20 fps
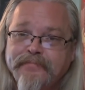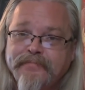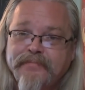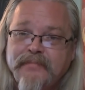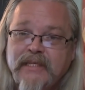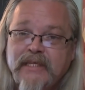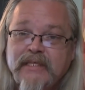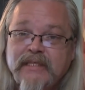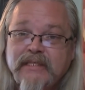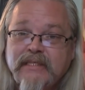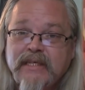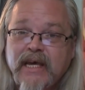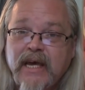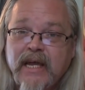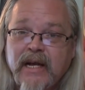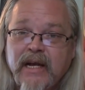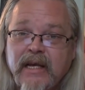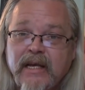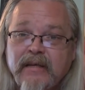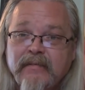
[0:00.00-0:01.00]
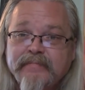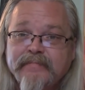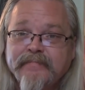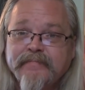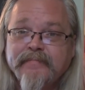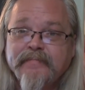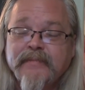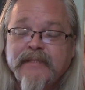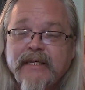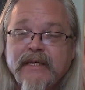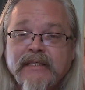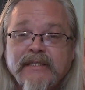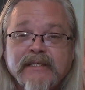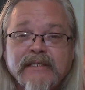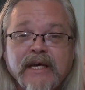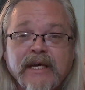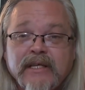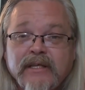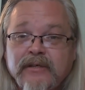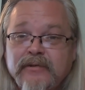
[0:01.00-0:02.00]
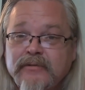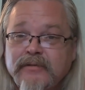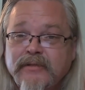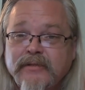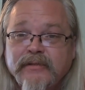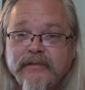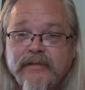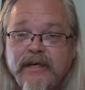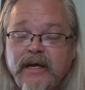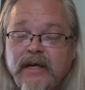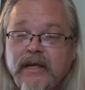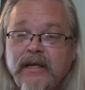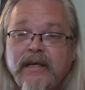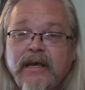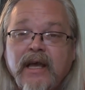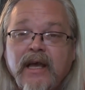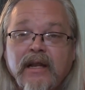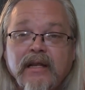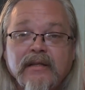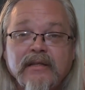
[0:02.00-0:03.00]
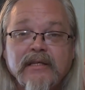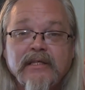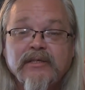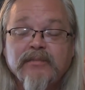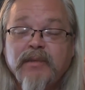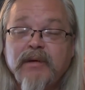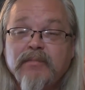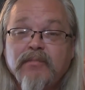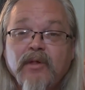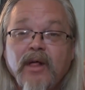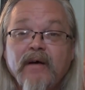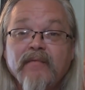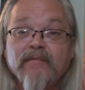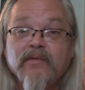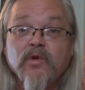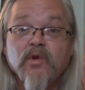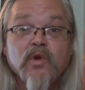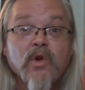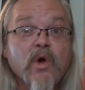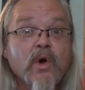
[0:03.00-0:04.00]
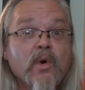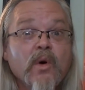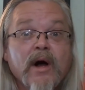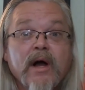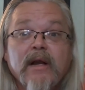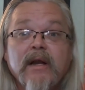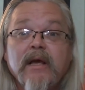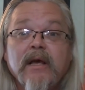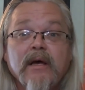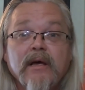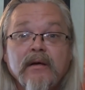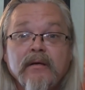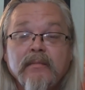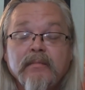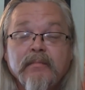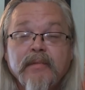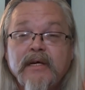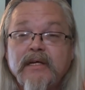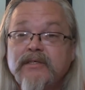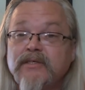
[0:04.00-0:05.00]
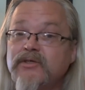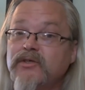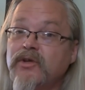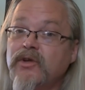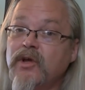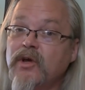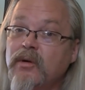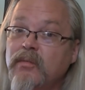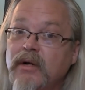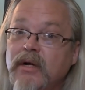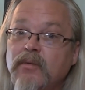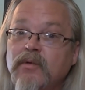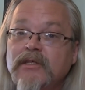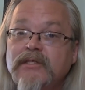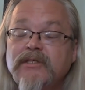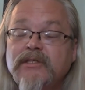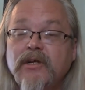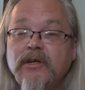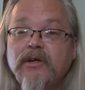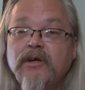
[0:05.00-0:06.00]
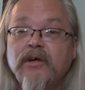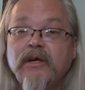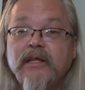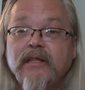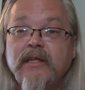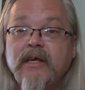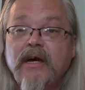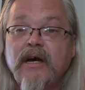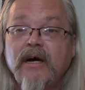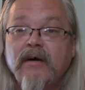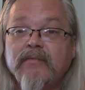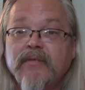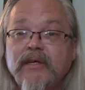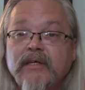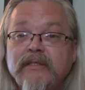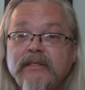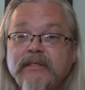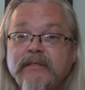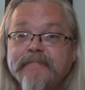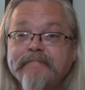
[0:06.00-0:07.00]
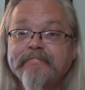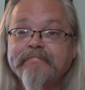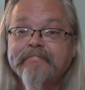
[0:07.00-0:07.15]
The insanity continues. And again, these people have no idea because nobody wants to look at the obvious.